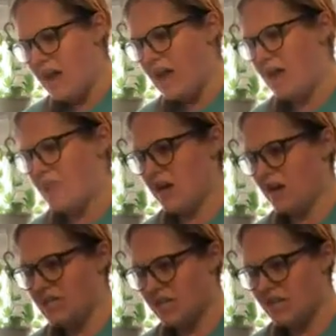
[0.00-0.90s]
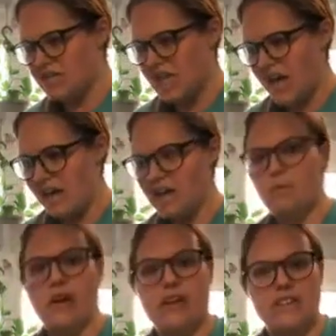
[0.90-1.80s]
and make our chicken salad
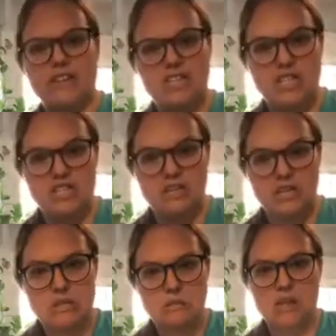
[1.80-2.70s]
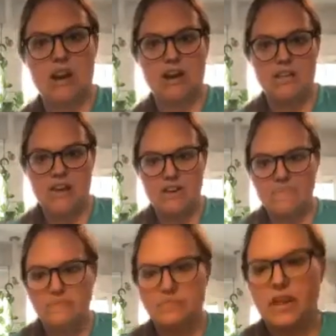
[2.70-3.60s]
while the cheese crisps are in the oven,
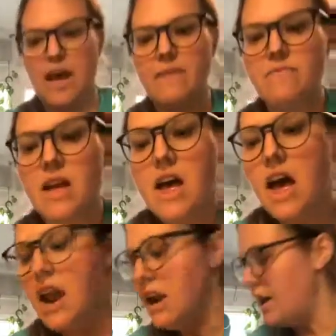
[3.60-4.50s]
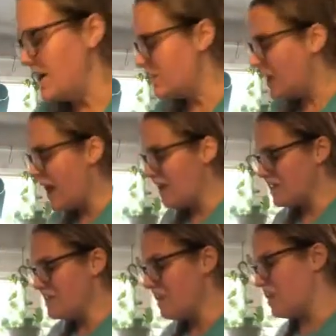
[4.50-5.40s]
okay? Now I don't have
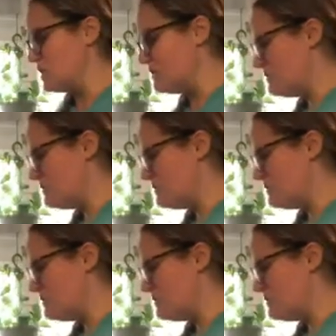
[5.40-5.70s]
any parchment